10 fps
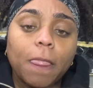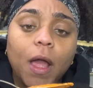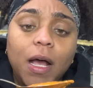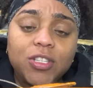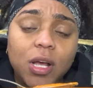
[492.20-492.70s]

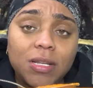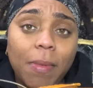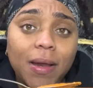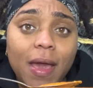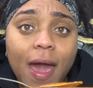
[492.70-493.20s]
I saw
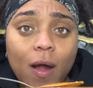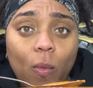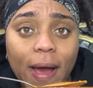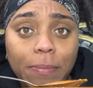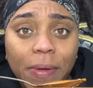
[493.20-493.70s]
somebody add
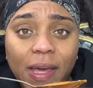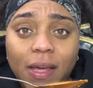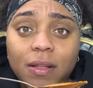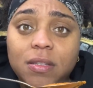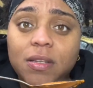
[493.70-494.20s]
white
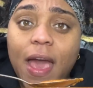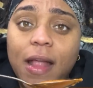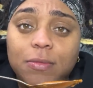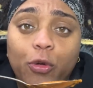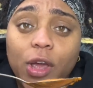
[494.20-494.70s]
beans to
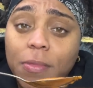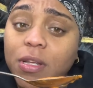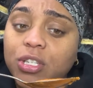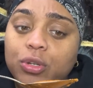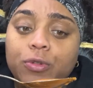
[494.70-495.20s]
add some
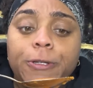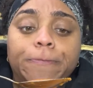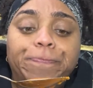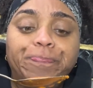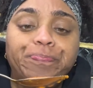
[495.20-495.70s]
creaminess to it.